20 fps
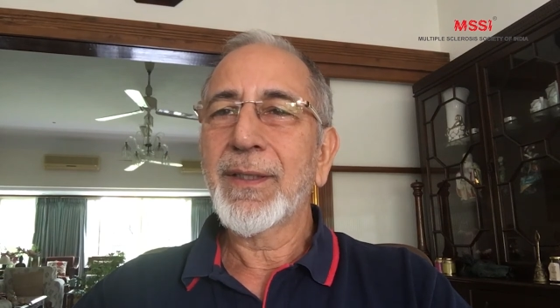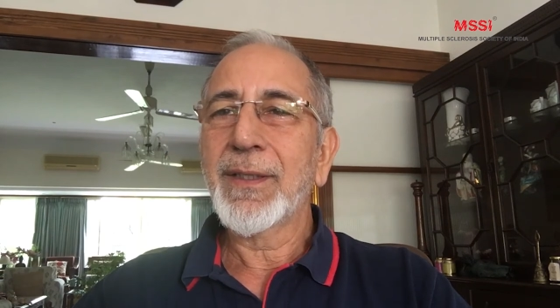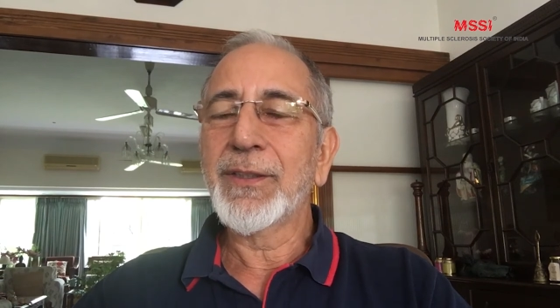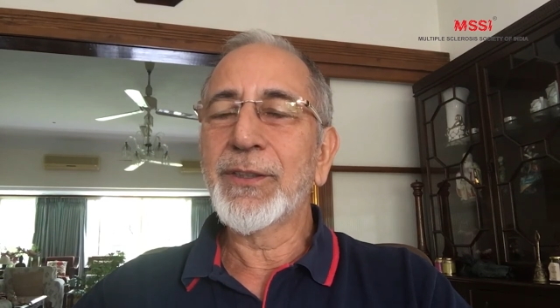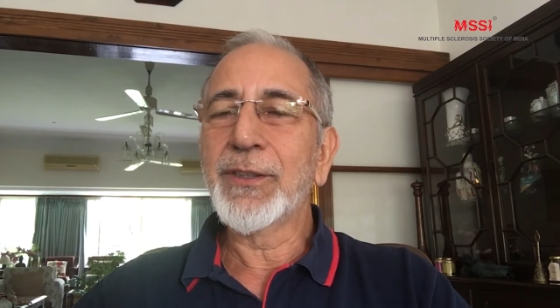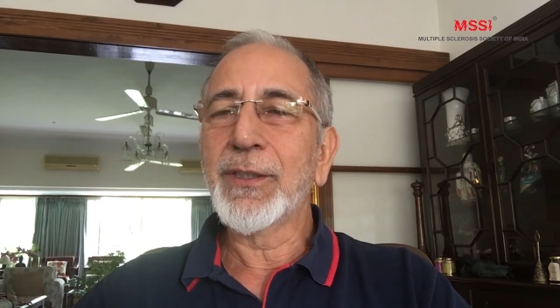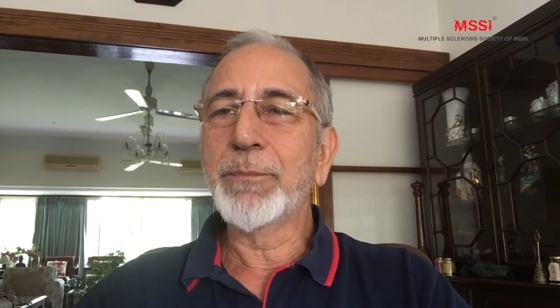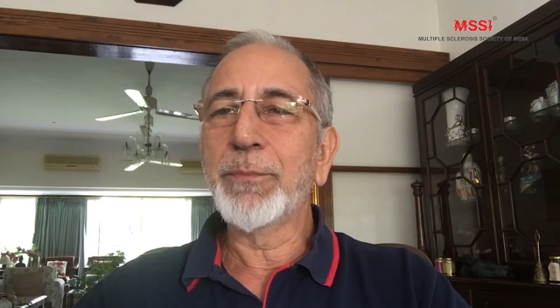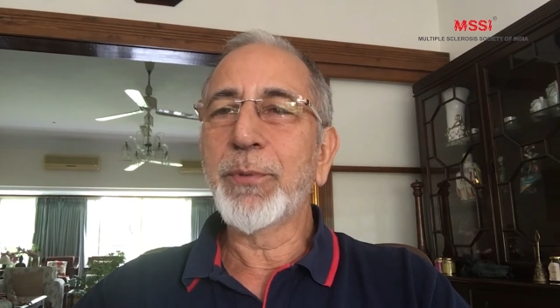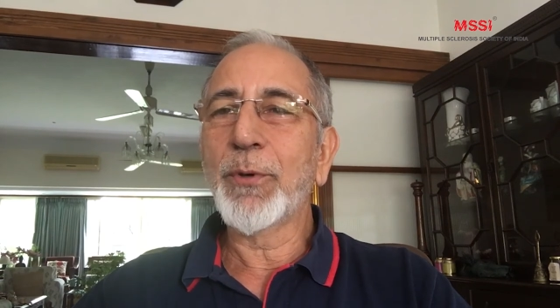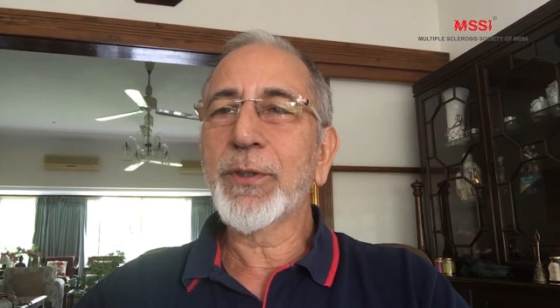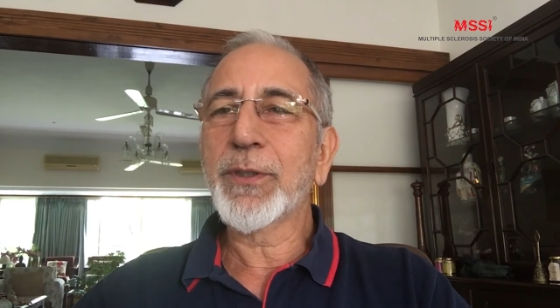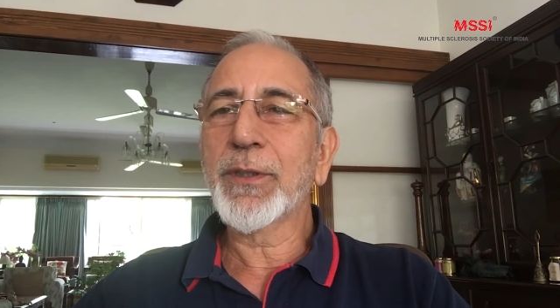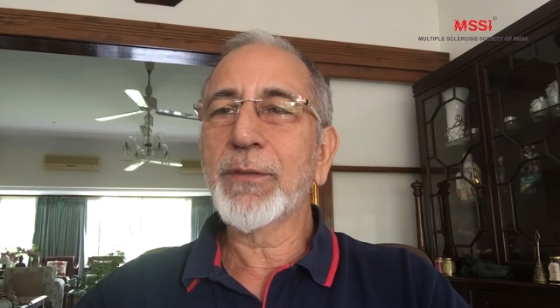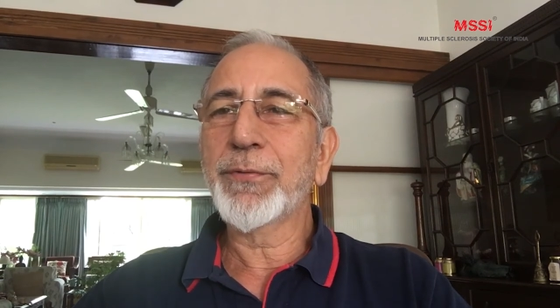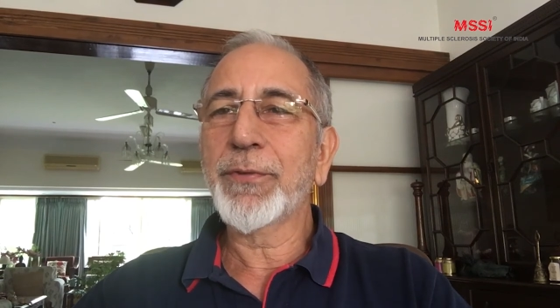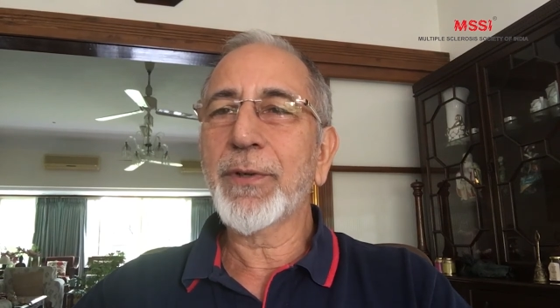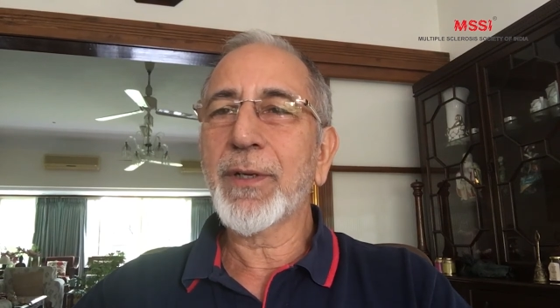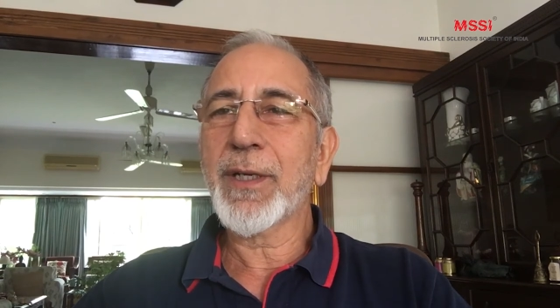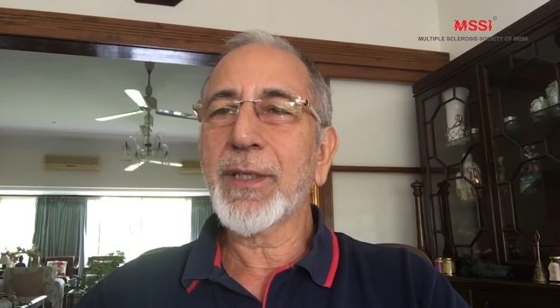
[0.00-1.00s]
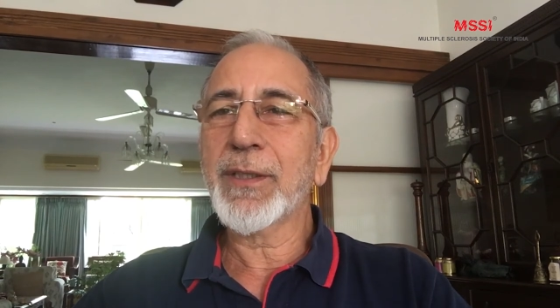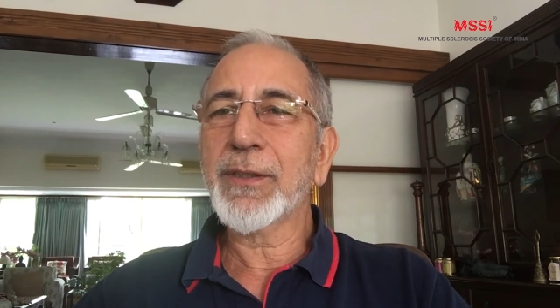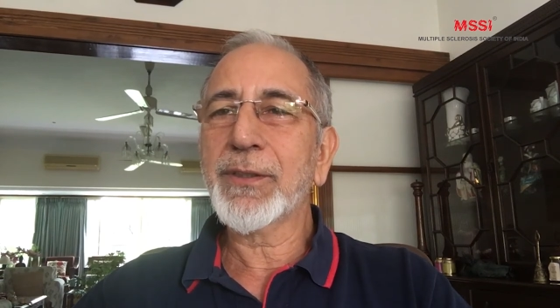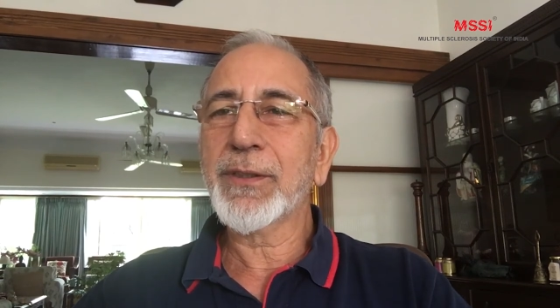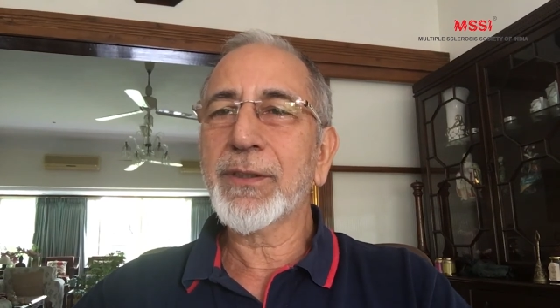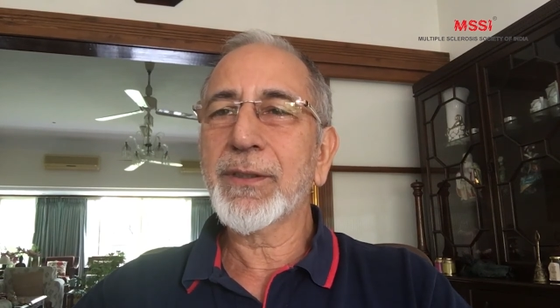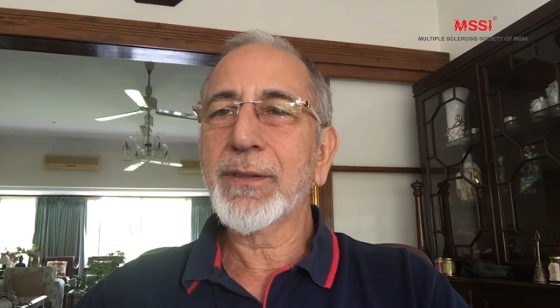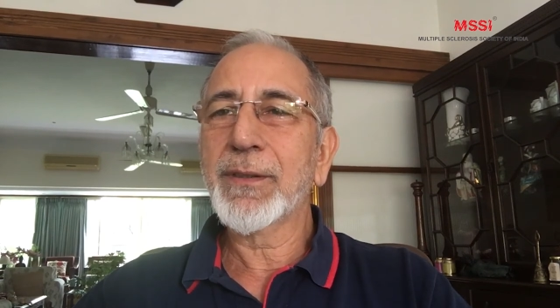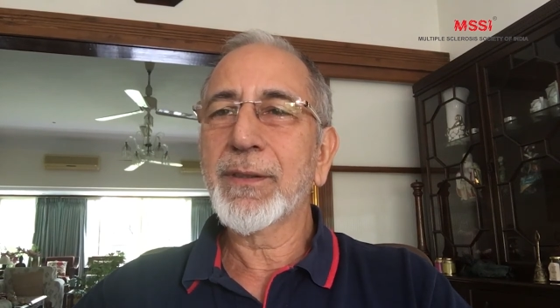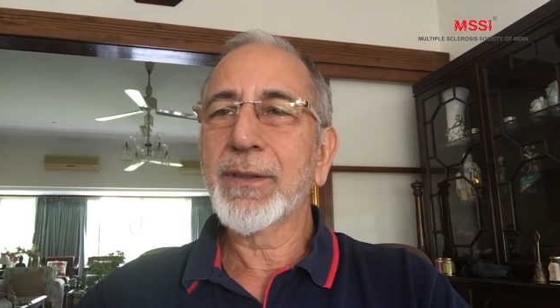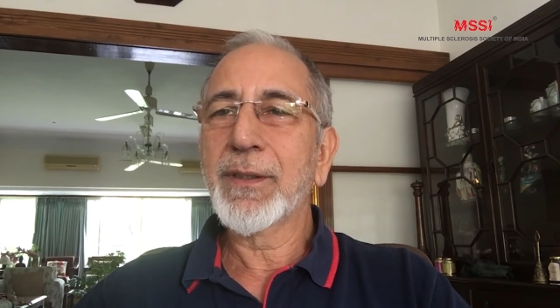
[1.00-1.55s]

It's important for us